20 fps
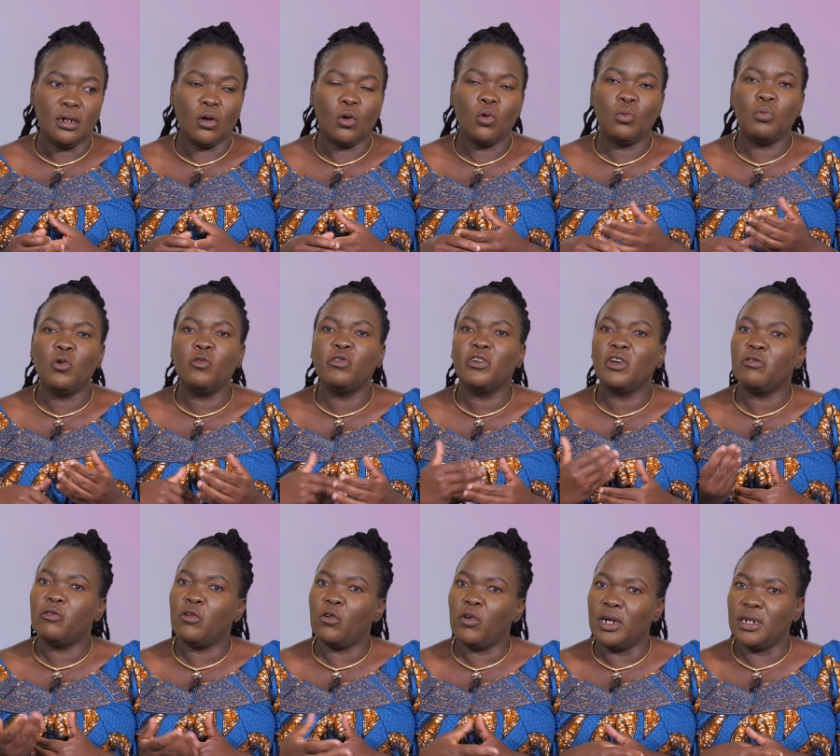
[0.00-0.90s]
Moving
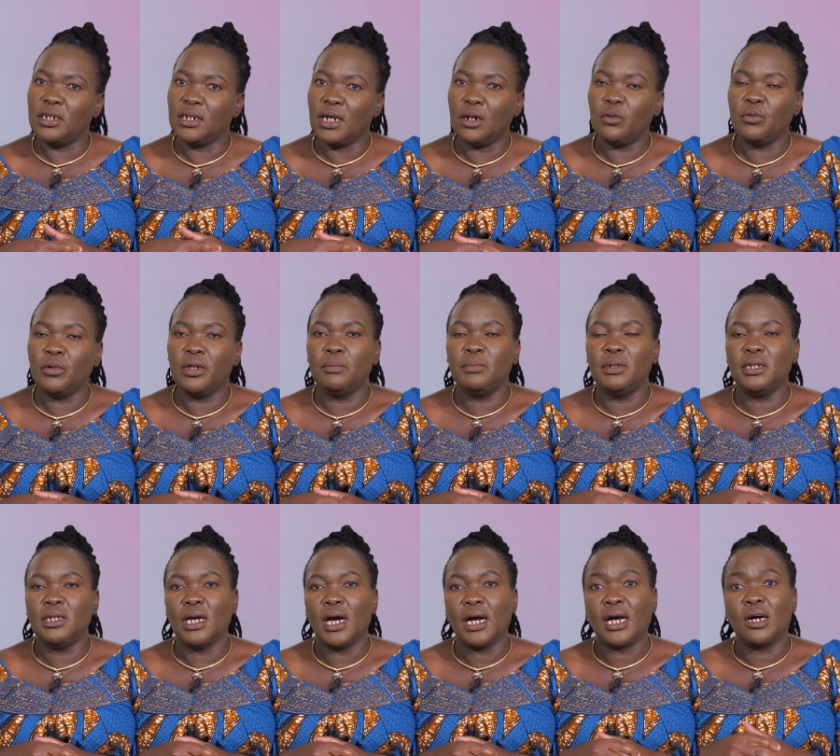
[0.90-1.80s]
forward, can we
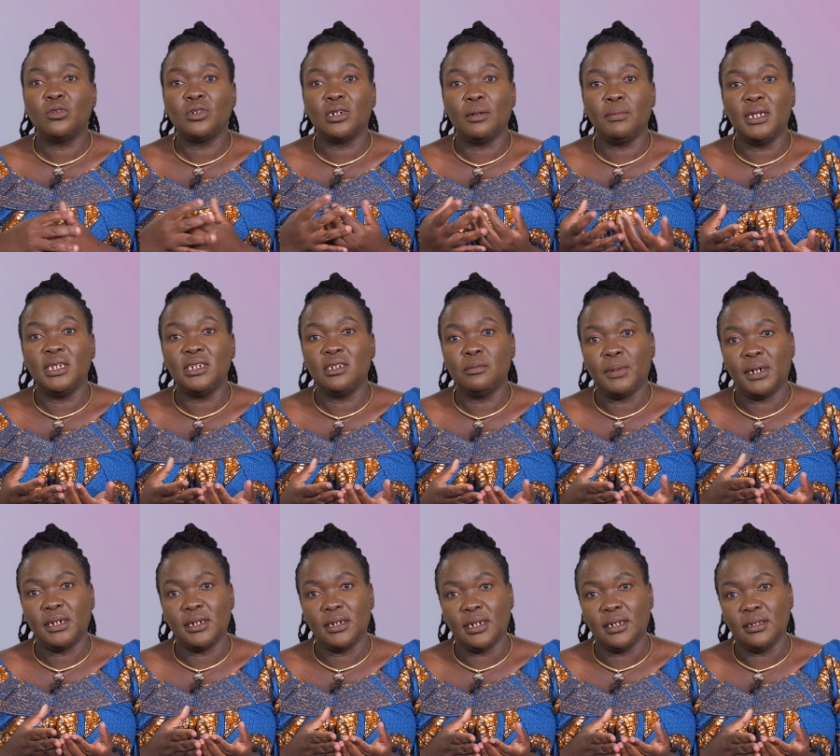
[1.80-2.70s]
be accountability
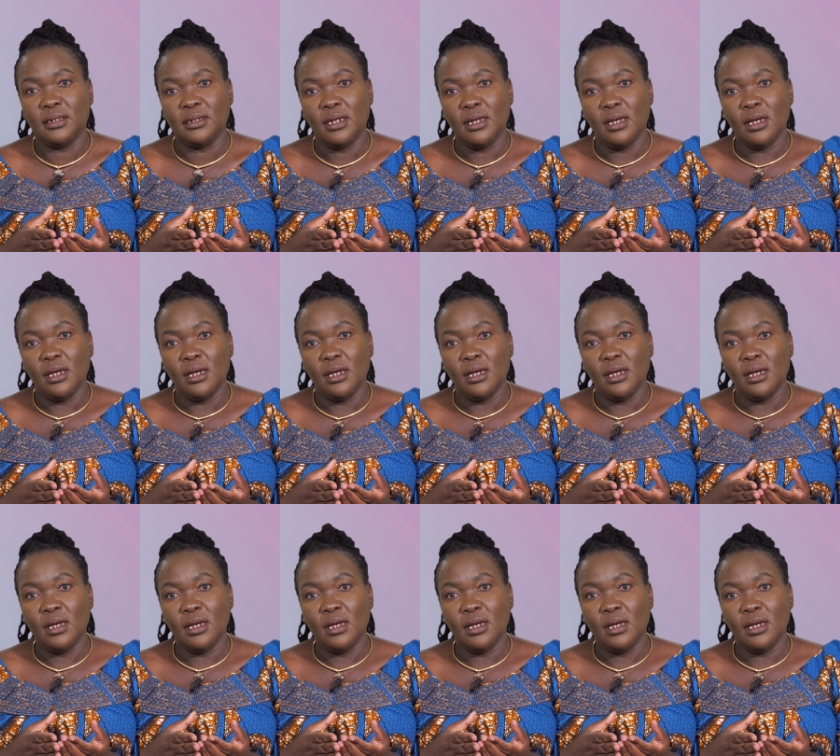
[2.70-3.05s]
partners?